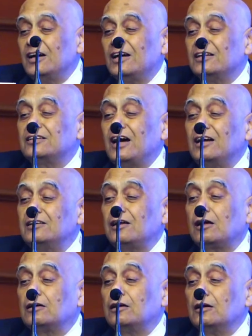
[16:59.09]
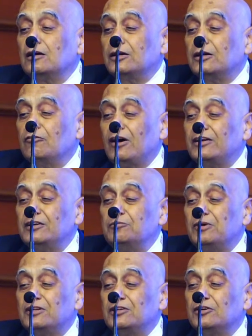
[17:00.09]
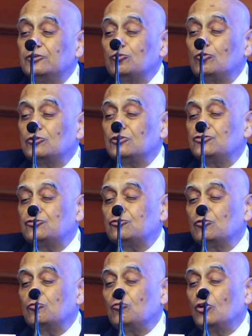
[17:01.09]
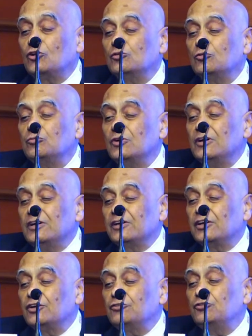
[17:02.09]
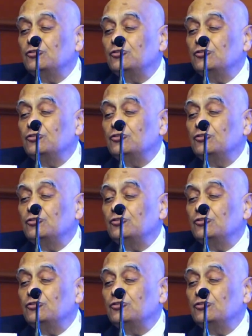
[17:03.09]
and that divided by the total stroke volume gives